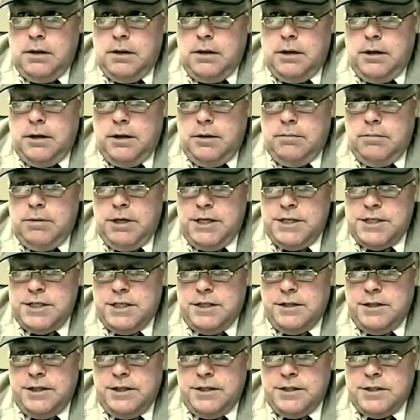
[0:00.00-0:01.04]
And
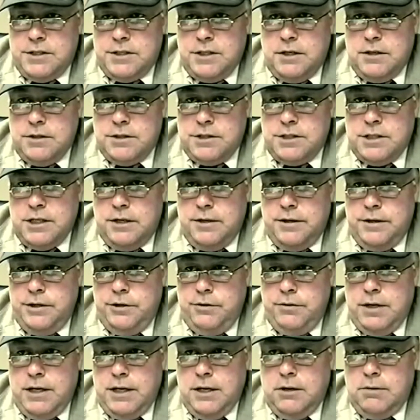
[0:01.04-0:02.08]
basically it starts telling
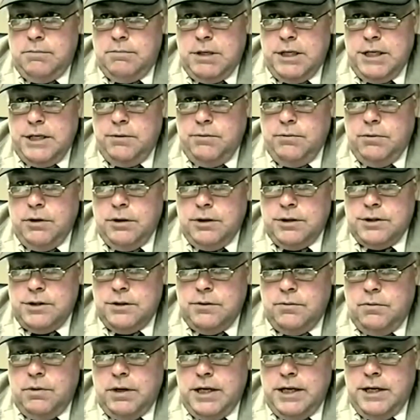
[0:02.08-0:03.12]
you how money works
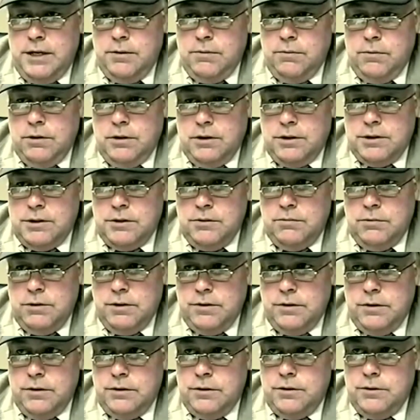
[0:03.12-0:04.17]
and why it works and what
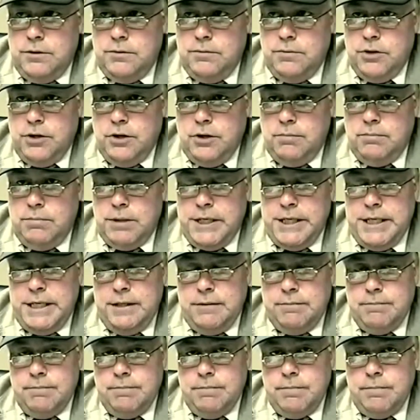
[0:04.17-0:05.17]
they're doing with our money.